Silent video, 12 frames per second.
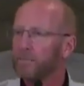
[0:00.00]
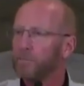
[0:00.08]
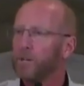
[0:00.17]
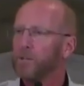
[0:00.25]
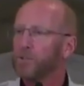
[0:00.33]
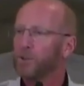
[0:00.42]

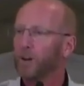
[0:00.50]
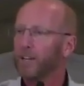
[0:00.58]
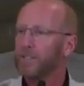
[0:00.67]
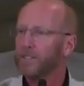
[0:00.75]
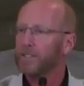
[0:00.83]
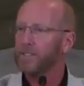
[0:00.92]
because
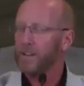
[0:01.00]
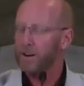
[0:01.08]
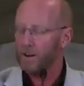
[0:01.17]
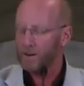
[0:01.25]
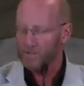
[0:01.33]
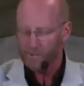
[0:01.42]
Christ is
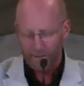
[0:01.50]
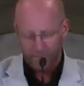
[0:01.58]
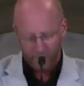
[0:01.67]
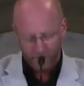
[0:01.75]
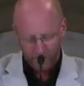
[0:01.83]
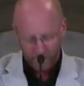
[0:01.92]
there, our
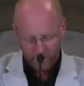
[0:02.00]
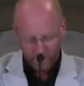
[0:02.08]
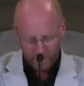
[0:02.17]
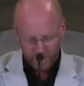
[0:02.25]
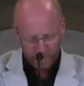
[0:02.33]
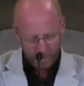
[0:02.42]
Savior.
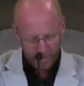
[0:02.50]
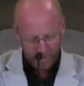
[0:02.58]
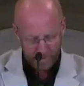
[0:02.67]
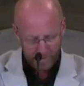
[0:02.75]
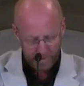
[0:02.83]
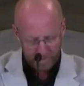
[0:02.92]
It's
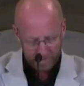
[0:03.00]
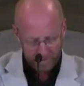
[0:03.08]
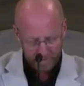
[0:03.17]
amazing.